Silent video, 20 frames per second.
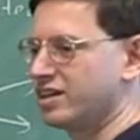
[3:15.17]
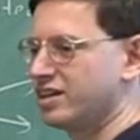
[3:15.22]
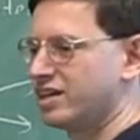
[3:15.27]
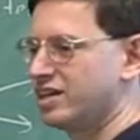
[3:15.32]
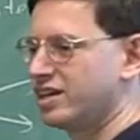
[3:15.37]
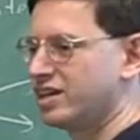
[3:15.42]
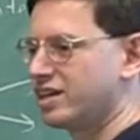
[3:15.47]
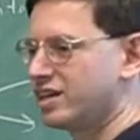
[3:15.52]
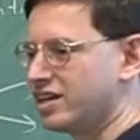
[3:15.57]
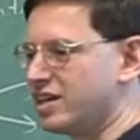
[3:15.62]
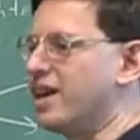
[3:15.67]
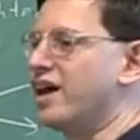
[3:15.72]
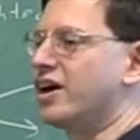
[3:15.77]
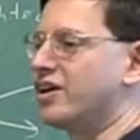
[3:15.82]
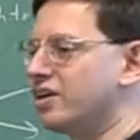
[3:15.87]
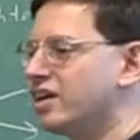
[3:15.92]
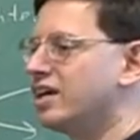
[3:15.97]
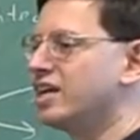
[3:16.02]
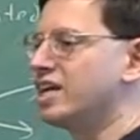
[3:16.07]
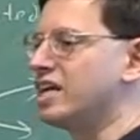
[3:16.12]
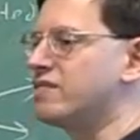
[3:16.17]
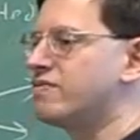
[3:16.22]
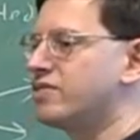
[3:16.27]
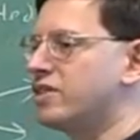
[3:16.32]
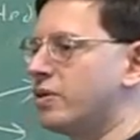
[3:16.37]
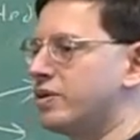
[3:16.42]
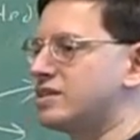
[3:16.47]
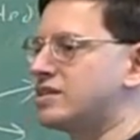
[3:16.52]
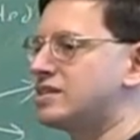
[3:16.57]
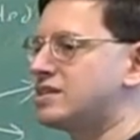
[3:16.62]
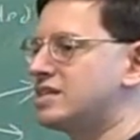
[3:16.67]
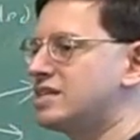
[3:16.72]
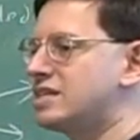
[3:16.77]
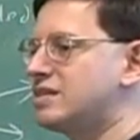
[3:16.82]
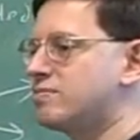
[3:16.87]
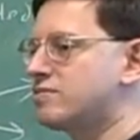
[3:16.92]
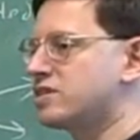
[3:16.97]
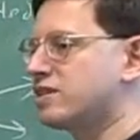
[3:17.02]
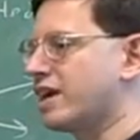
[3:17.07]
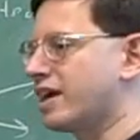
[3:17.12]
here? No. No. Even though
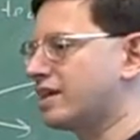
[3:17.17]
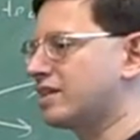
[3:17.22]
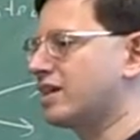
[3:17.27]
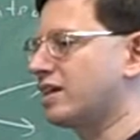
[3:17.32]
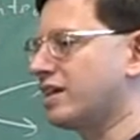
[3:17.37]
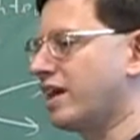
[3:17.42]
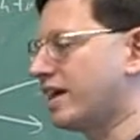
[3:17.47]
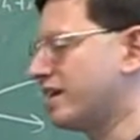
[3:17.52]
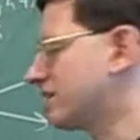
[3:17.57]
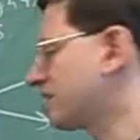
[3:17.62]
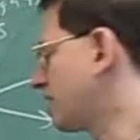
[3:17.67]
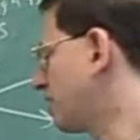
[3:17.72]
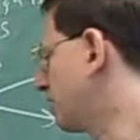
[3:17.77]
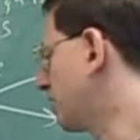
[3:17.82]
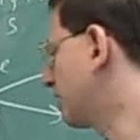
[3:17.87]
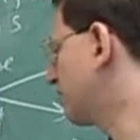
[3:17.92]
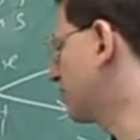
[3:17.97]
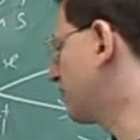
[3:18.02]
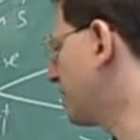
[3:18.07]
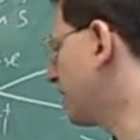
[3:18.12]
it seems like the light is